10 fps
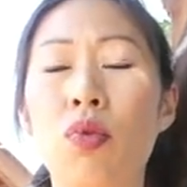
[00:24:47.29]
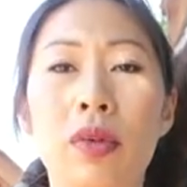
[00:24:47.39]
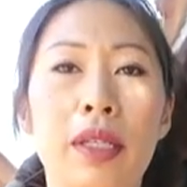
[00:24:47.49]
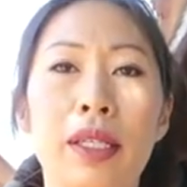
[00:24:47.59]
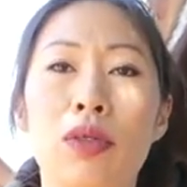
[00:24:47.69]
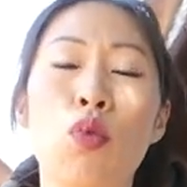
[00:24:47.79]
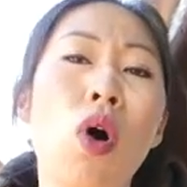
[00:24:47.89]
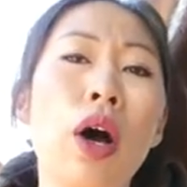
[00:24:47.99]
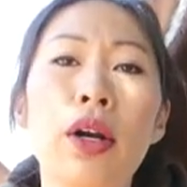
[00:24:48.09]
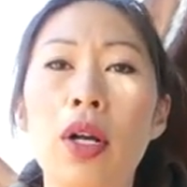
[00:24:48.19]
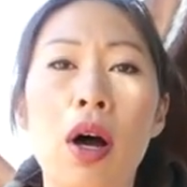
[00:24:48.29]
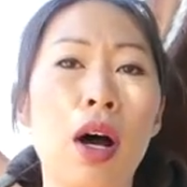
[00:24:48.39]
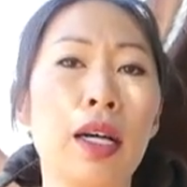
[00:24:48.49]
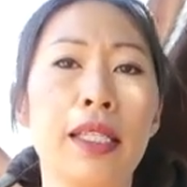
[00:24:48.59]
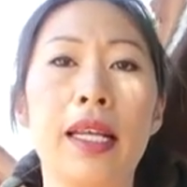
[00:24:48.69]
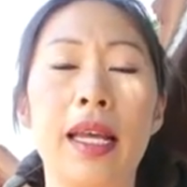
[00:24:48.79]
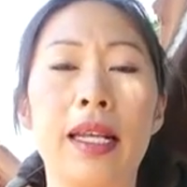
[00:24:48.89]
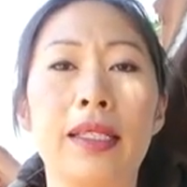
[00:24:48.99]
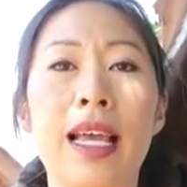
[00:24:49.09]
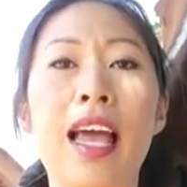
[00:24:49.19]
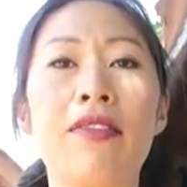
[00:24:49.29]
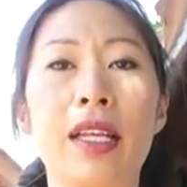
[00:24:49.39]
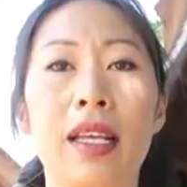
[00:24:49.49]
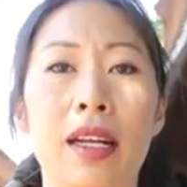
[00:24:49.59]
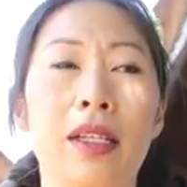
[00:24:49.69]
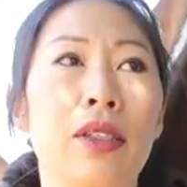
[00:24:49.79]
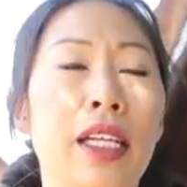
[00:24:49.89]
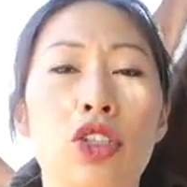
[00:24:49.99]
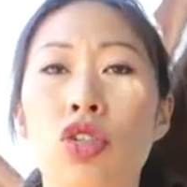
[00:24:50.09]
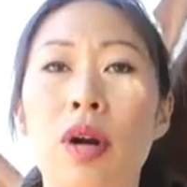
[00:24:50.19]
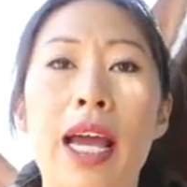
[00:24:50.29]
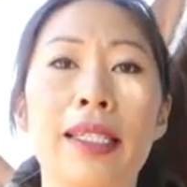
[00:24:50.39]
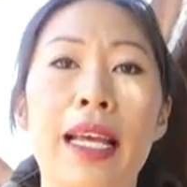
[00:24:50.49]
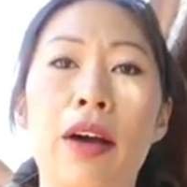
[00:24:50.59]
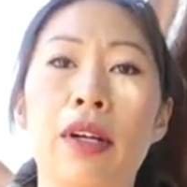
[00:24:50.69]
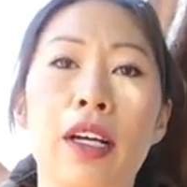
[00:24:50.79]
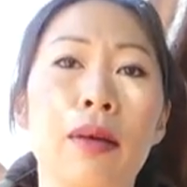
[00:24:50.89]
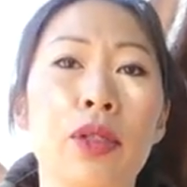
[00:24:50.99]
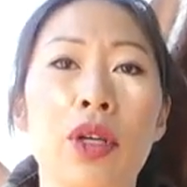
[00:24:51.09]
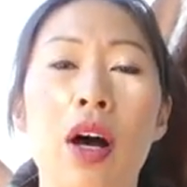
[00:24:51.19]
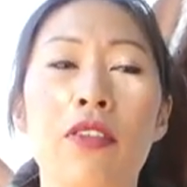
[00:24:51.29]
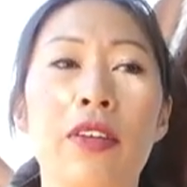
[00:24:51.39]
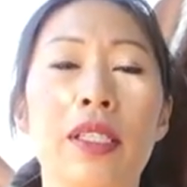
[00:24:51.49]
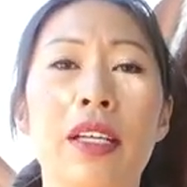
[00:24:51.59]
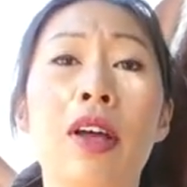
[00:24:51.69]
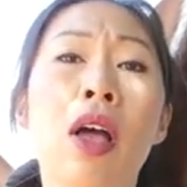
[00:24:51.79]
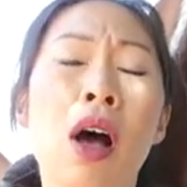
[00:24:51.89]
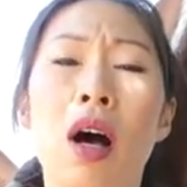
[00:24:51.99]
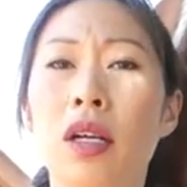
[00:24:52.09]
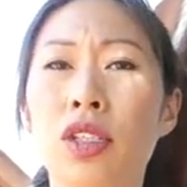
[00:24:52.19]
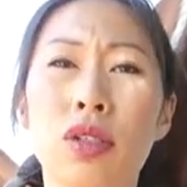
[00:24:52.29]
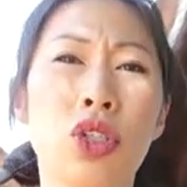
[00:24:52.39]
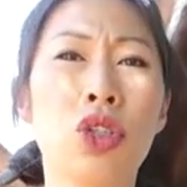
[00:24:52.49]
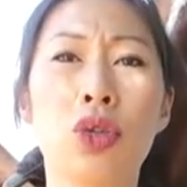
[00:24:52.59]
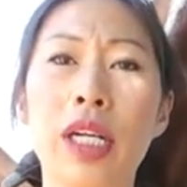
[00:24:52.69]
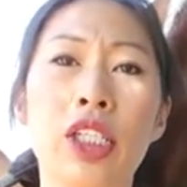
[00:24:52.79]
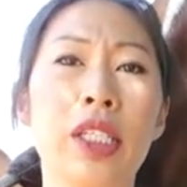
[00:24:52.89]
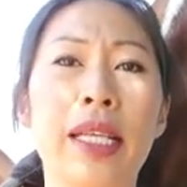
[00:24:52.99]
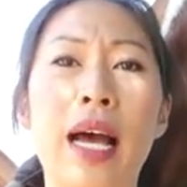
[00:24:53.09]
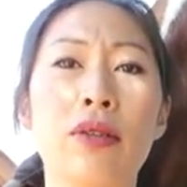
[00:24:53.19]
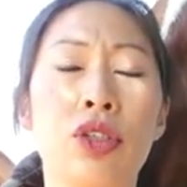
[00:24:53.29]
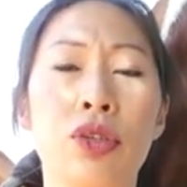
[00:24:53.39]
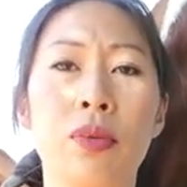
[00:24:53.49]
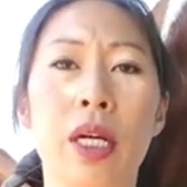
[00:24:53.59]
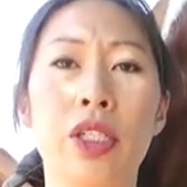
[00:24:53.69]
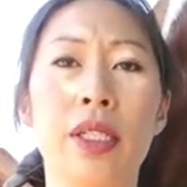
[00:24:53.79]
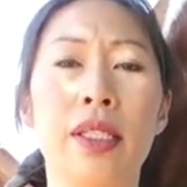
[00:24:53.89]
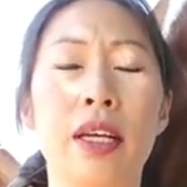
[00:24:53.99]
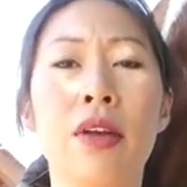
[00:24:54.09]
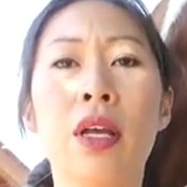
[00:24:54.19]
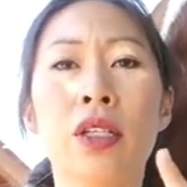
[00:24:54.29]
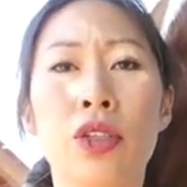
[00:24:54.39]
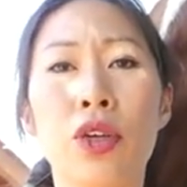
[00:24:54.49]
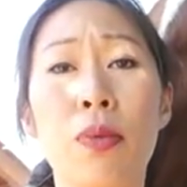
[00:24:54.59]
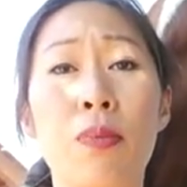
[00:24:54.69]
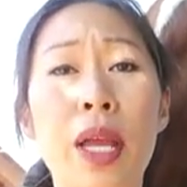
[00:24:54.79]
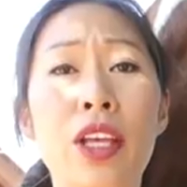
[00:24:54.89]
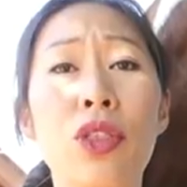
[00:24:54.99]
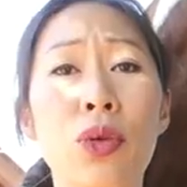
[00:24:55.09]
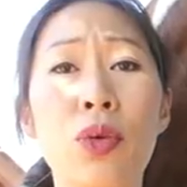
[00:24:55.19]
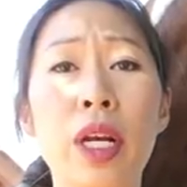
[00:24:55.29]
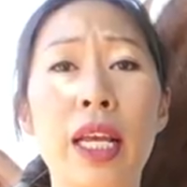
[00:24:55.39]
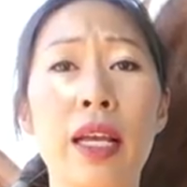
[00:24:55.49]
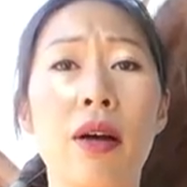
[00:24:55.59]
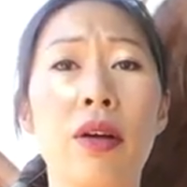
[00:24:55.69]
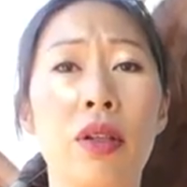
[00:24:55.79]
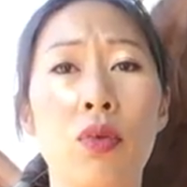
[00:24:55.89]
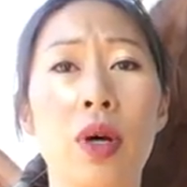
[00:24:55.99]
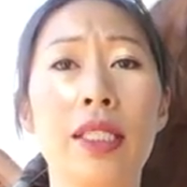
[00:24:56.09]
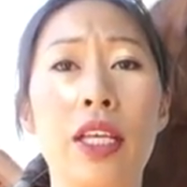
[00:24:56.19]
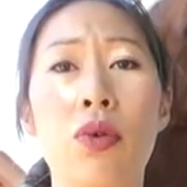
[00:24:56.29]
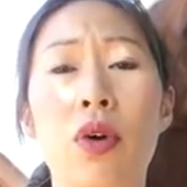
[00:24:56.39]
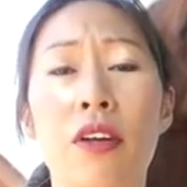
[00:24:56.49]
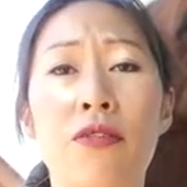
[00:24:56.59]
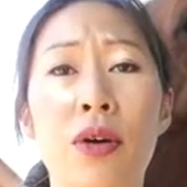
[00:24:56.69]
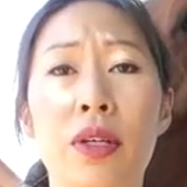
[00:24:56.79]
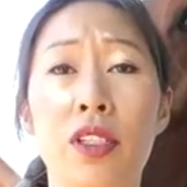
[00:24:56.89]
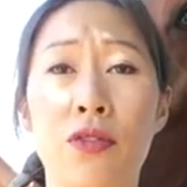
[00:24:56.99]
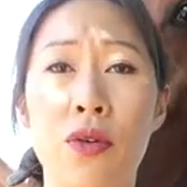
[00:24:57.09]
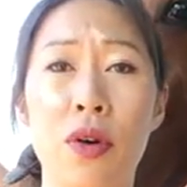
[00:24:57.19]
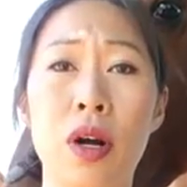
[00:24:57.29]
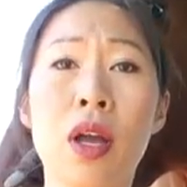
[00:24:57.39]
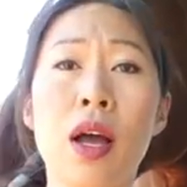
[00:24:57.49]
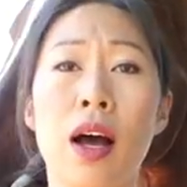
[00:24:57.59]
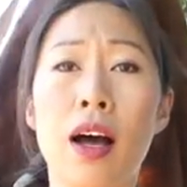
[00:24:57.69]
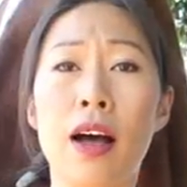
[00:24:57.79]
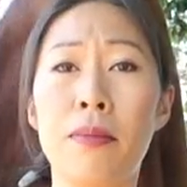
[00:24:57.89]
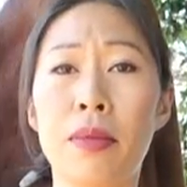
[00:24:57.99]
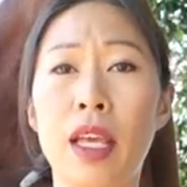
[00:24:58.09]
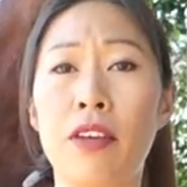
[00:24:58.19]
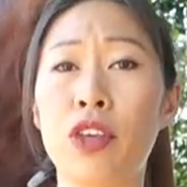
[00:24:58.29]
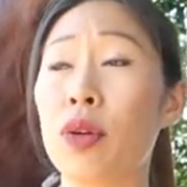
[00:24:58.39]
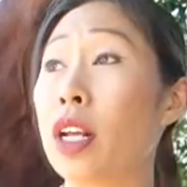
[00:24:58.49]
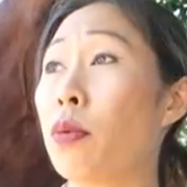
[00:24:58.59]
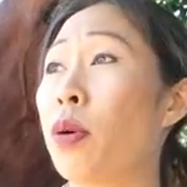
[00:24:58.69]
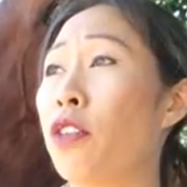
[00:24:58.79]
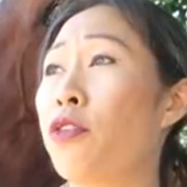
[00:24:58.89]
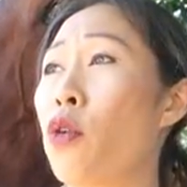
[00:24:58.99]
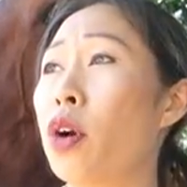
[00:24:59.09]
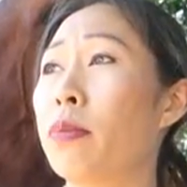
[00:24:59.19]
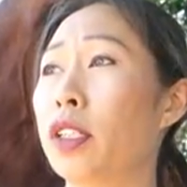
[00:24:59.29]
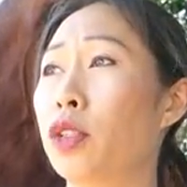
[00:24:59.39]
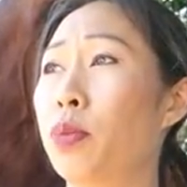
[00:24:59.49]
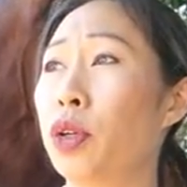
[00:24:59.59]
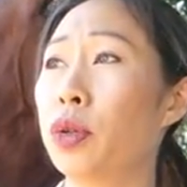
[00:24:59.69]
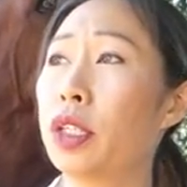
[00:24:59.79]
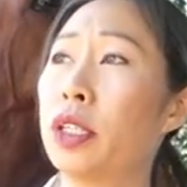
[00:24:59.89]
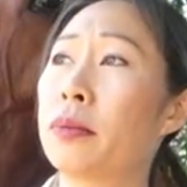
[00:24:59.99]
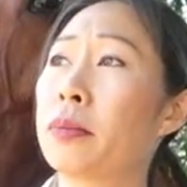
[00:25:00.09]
gets waterlogged, and it's heavy, and then it gets dragged down and comes off, and so also stretches out too much. And so your big three are the ones that you want to focus for if you need a performance boot.